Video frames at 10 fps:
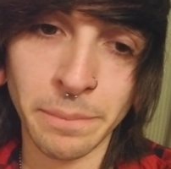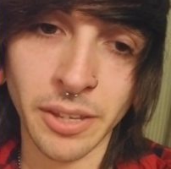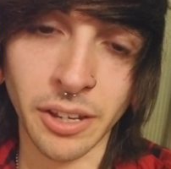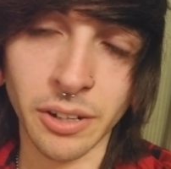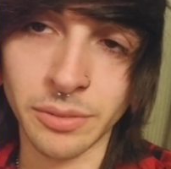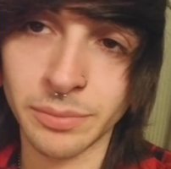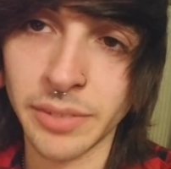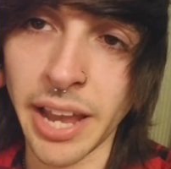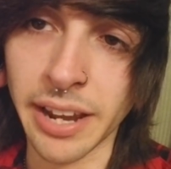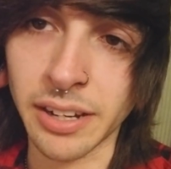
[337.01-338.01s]
you know,
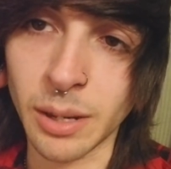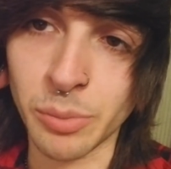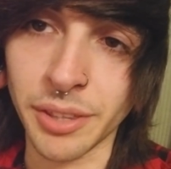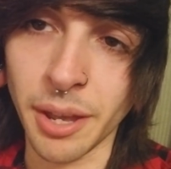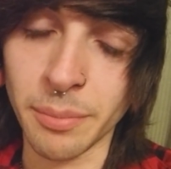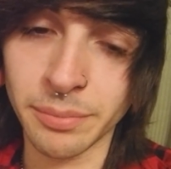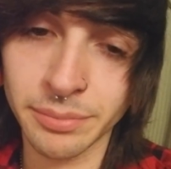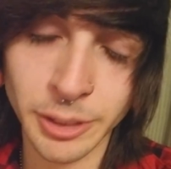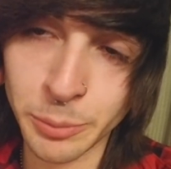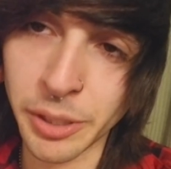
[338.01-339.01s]
hack it up with them.
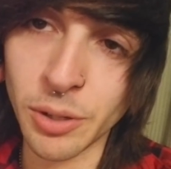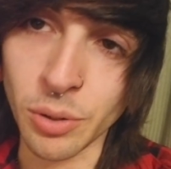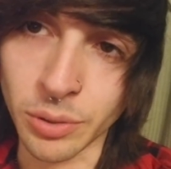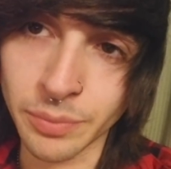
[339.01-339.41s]
It's pretty cool.